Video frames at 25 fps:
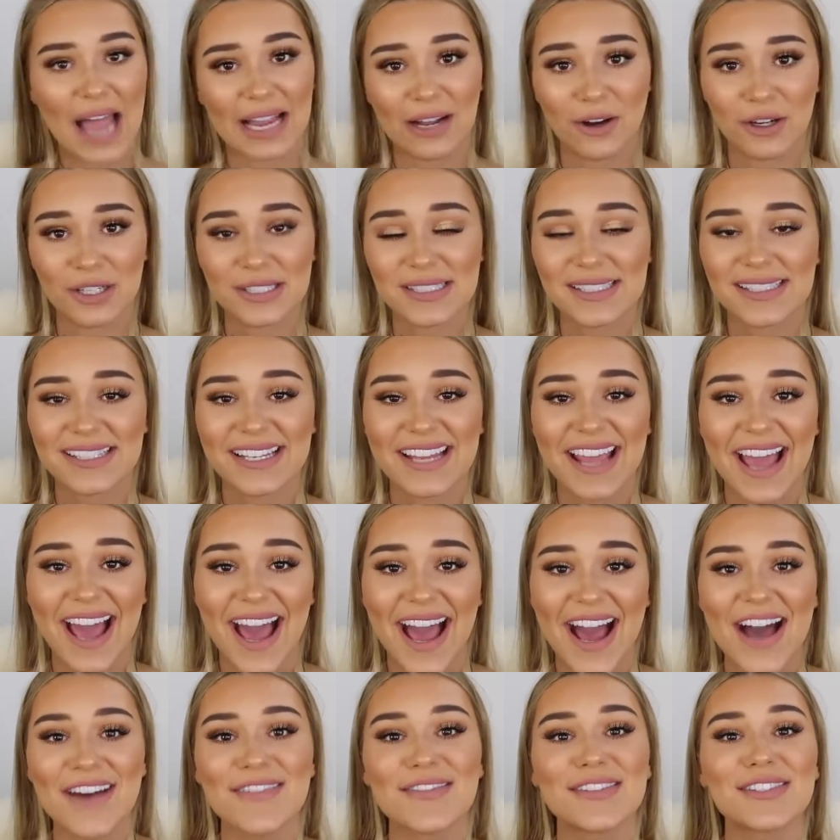I honestly
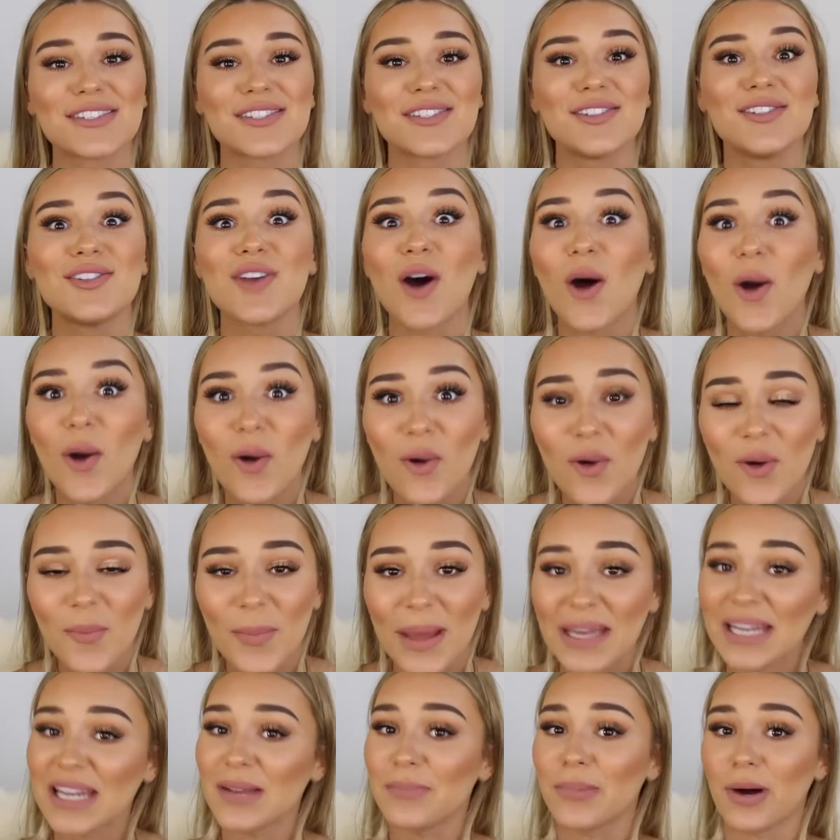have so
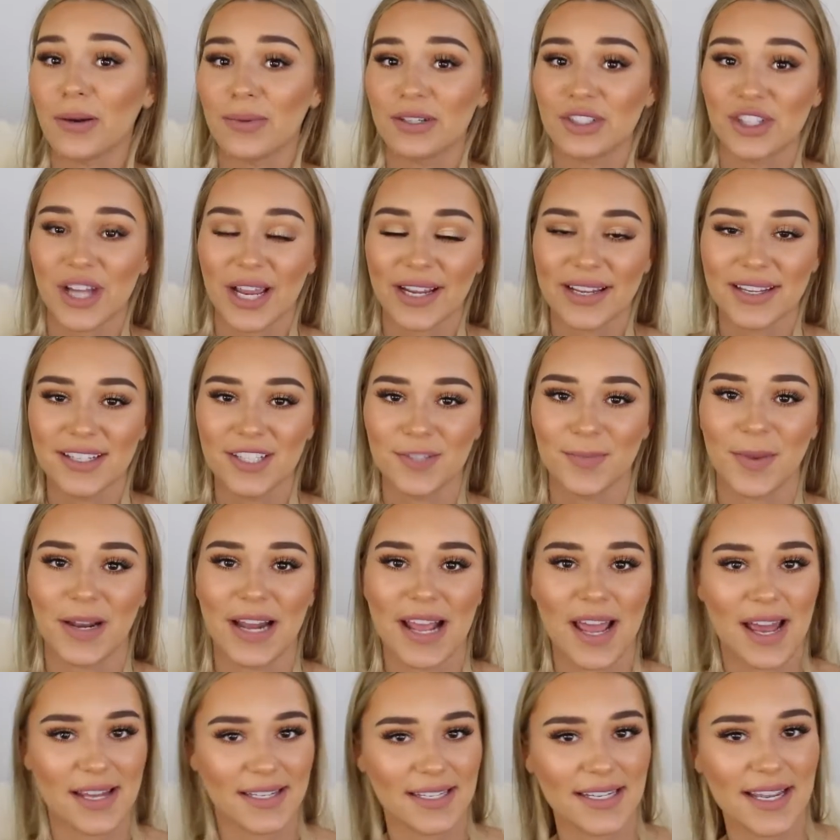many bomber jackets, but I
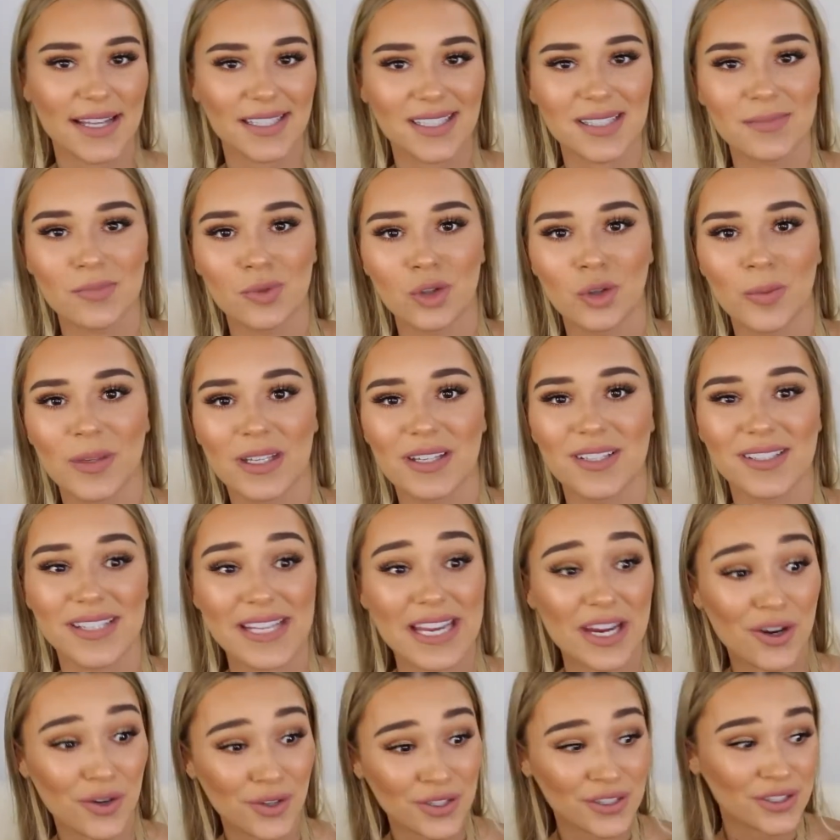had to get some more because
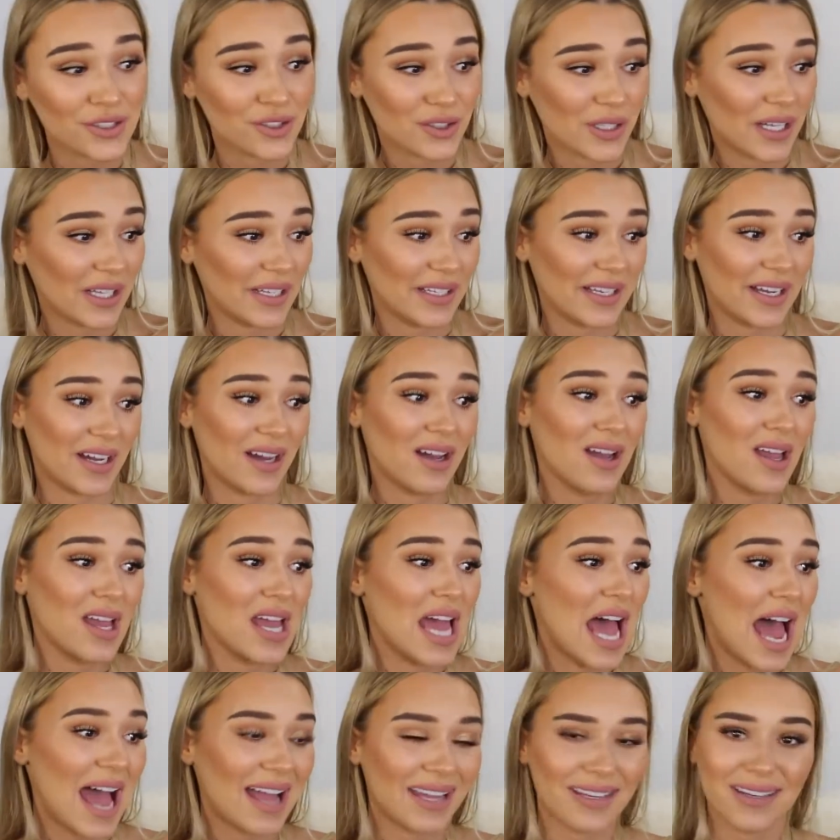here in Australia
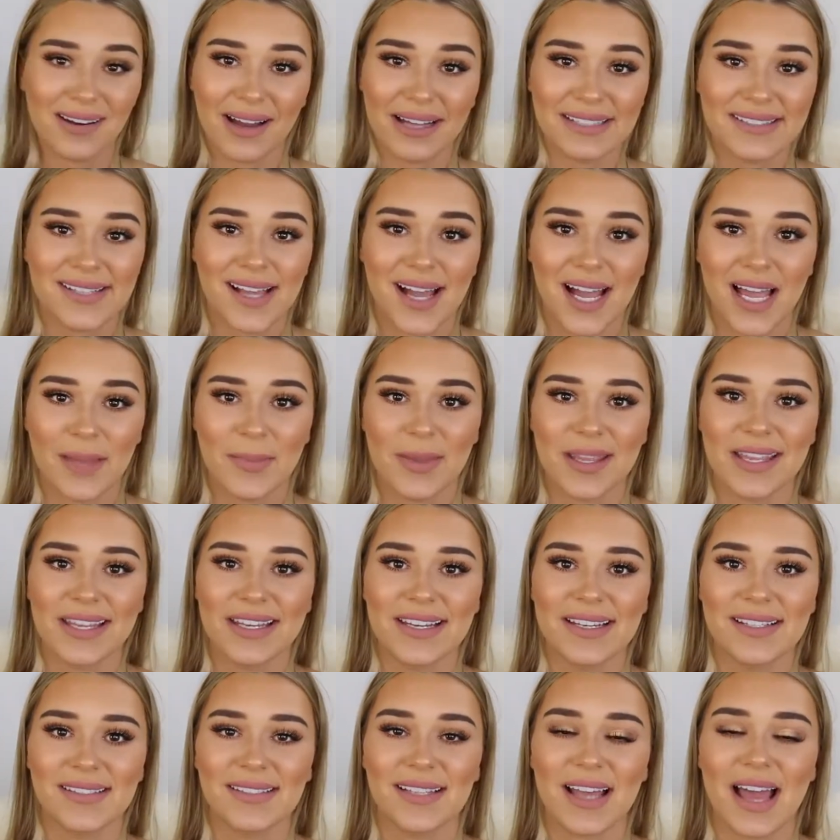at night time it
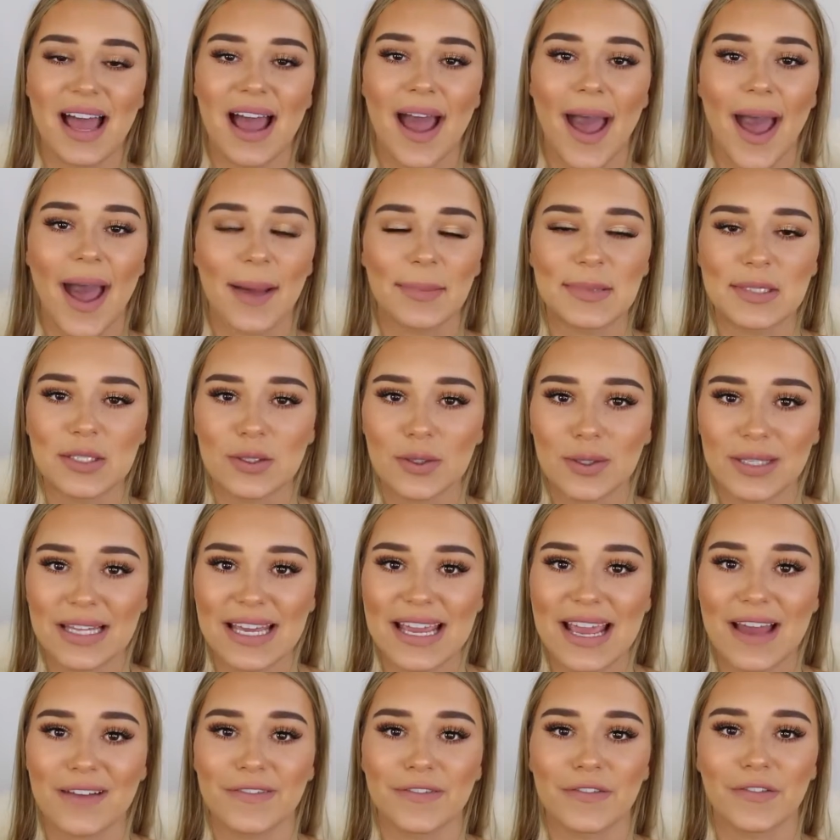is
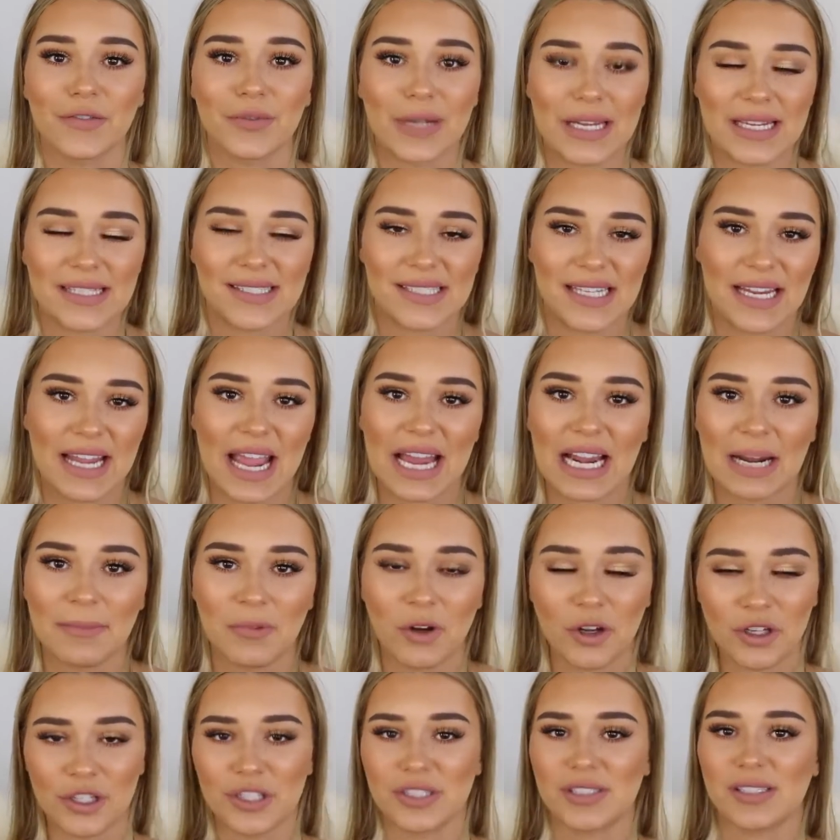absolutely freezing and I'm
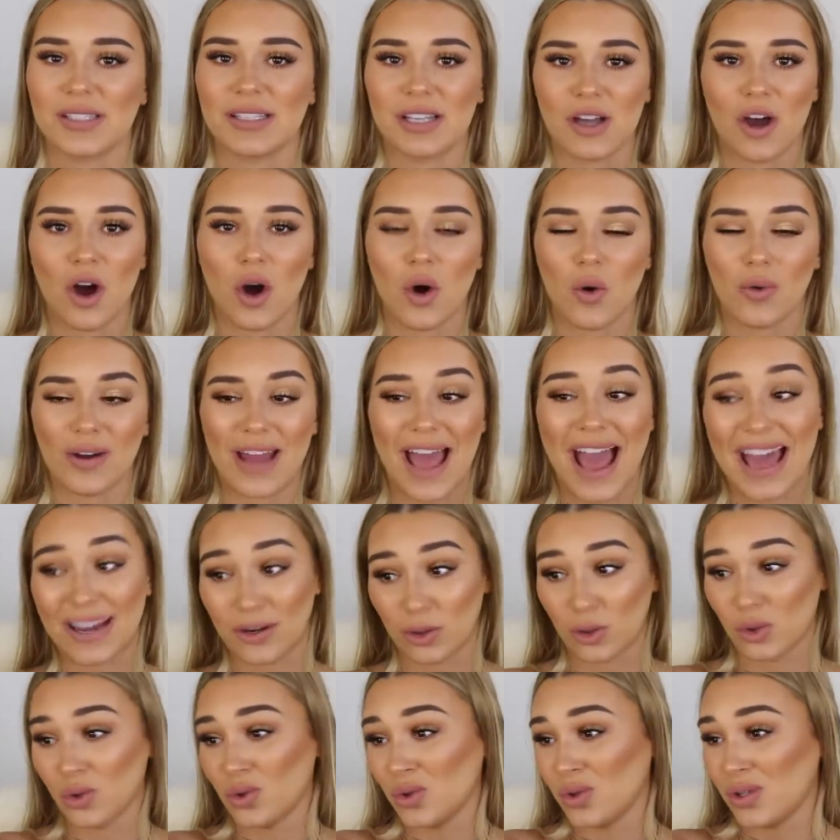not used to the cold at
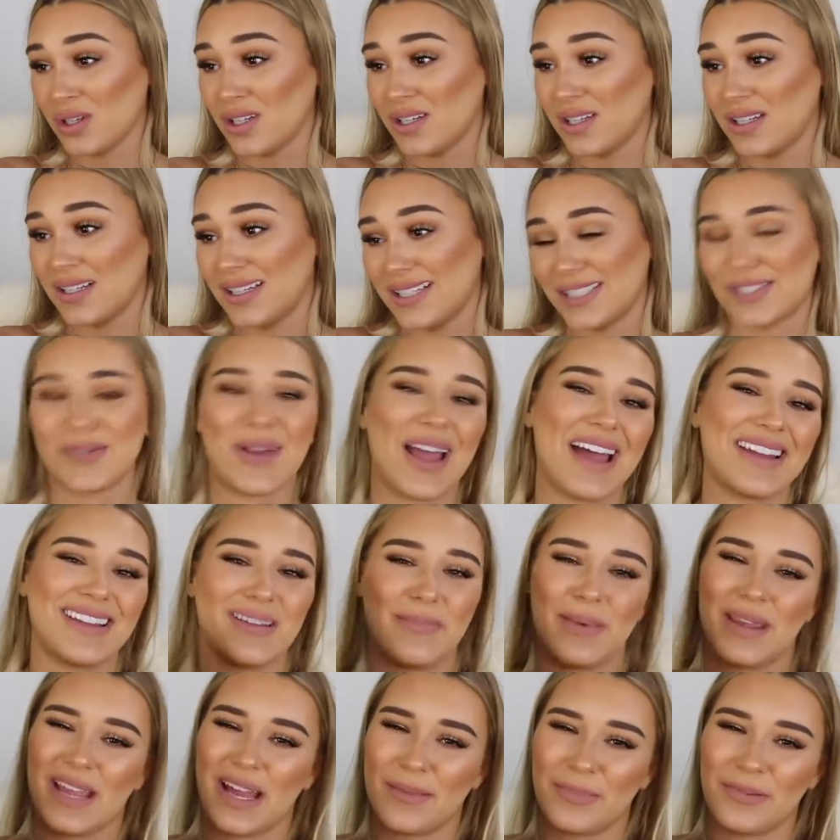all. So I had to
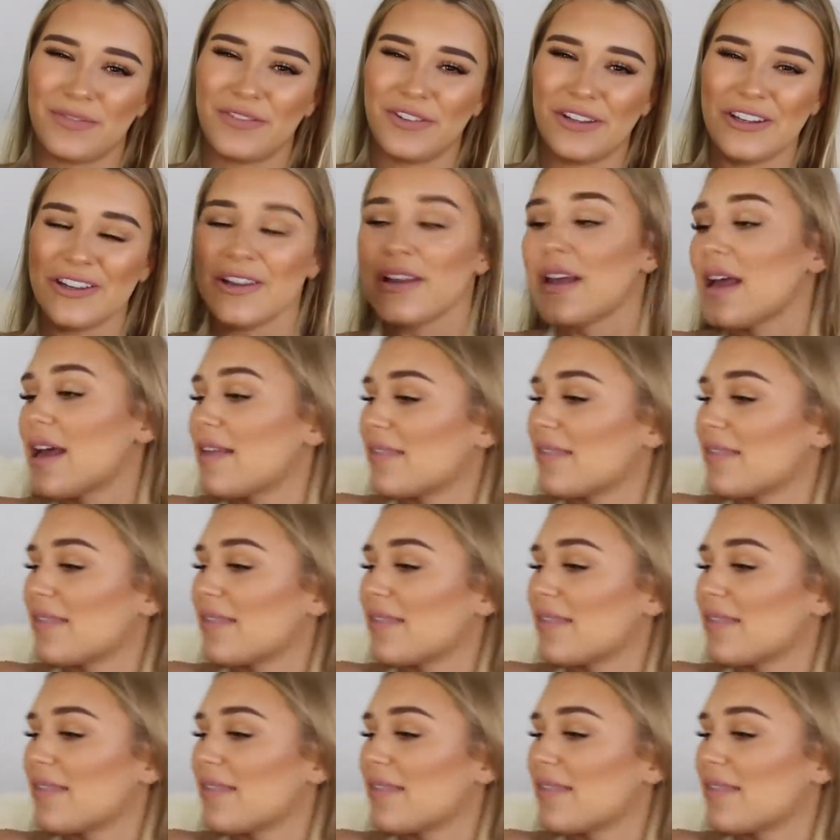pick up a few.